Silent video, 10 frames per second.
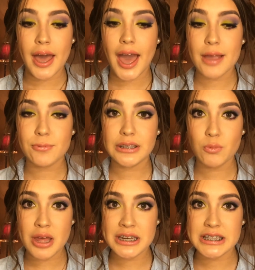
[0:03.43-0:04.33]
I really
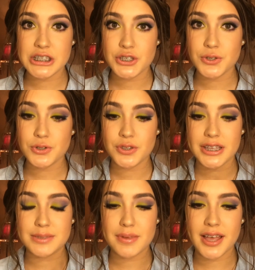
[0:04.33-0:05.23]
wanted to do
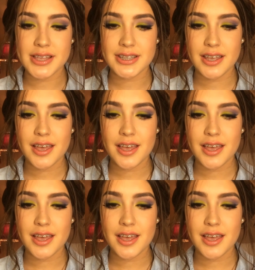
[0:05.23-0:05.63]
this because